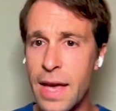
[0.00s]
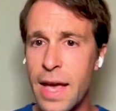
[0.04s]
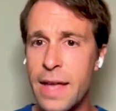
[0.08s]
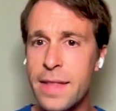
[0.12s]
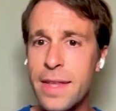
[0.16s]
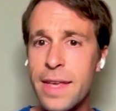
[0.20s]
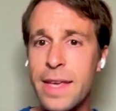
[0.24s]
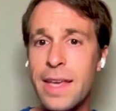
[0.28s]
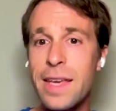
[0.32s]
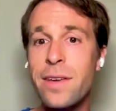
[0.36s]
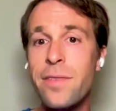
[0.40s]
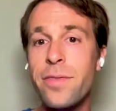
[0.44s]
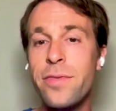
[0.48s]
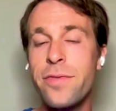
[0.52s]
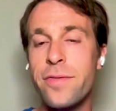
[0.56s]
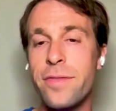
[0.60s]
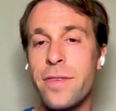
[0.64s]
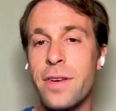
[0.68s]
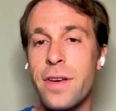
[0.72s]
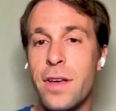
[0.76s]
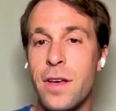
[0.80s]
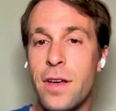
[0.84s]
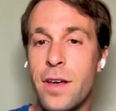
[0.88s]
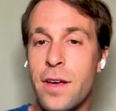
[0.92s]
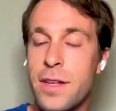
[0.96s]
and
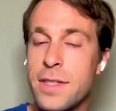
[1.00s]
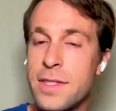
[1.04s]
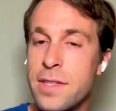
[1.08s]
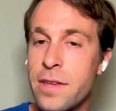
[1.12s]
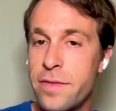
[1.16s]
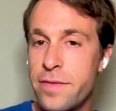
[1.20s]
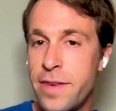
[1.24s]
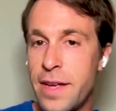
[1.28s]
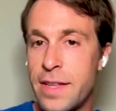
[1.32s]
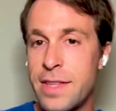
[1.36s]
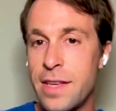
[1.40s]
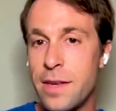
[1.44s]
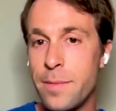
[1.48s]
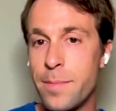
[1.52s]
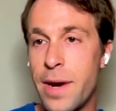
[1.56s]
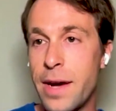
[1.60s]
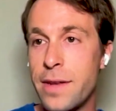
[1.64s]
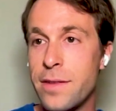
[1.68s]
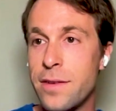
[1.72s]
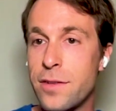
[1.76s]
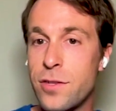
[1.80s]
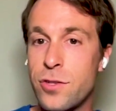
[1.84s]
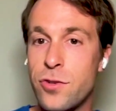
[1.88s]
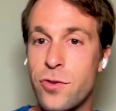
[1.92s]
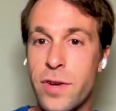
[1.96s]
if a defending
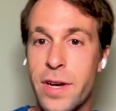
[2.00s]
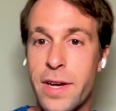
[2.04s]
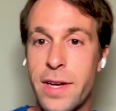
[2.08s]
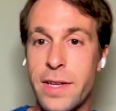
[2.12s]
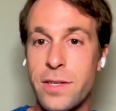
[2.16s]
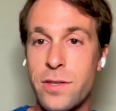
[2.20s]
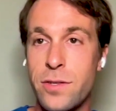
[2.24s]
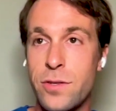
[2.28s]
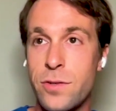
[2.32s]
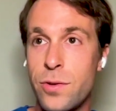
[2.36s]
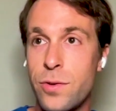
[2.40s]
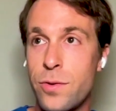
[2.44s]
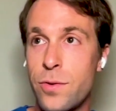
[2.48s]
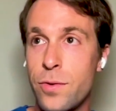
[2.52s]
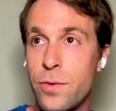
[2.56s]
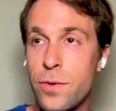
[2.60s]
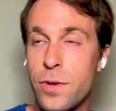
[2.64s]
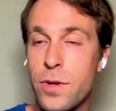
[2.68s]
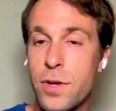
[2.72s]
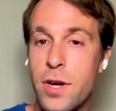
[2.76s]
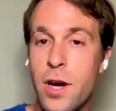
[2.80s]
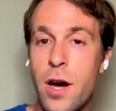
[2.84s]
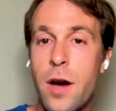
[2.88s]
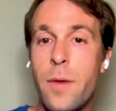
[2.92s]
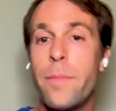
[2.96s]
miner tries
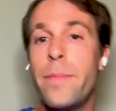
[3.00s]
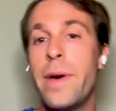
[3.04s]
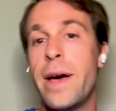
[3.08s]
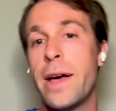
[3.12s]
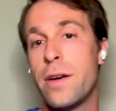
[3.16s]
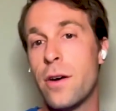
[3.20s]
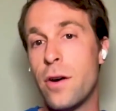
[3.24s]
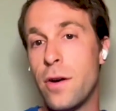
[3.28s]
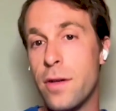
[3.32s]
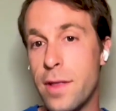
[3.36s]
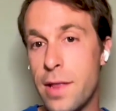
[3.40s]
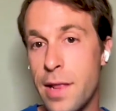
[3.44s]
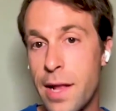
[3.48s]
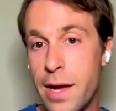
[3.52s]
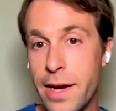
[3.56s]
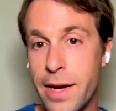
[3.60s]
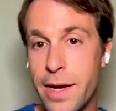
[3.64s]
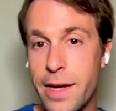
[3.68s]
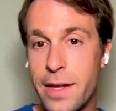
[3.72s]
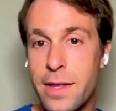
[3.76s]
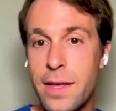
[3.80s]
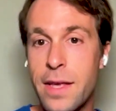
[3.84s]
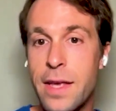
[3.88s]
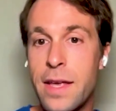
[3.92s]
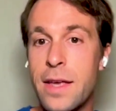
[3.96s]
to come back
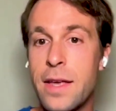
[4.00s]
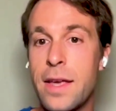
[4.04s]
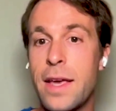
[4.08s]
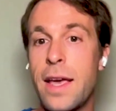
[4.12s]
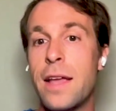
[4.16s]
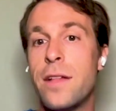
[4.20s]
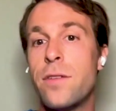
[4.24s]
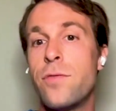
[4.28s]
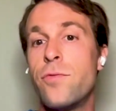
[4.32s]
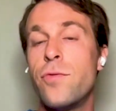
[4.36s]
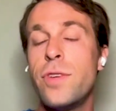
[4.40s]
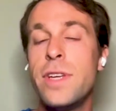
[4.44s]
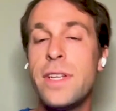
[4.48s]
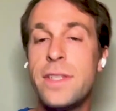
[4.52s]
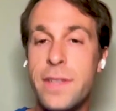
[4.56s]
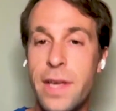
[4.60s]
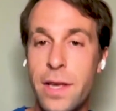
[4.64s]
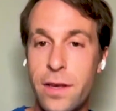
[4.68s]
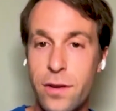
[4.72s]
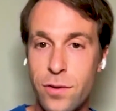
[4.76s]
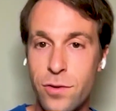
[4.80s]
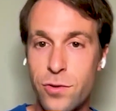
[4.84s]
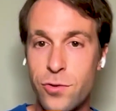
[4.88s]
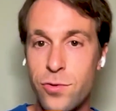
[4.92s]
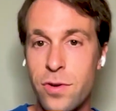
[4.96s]
online and
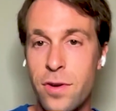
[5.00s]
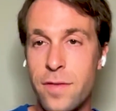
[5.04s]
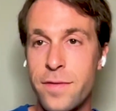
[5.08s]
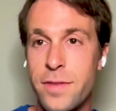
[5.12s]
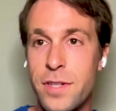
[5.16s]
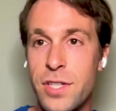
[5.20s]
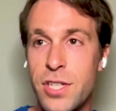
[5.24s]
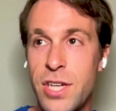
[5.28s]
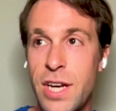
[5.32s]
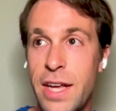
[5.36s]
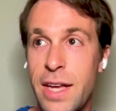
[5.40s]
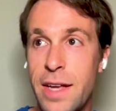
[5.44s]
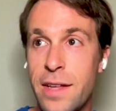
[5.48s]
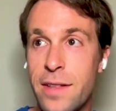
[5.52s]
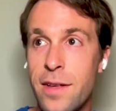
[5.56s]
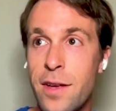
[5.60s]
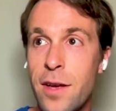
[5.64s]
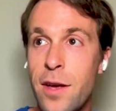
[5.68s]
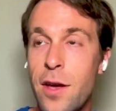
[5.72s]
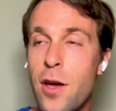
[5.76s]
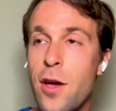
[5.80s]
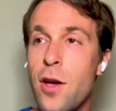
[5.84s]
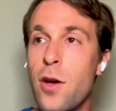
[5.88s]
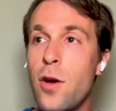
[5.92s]
retake control of the chain,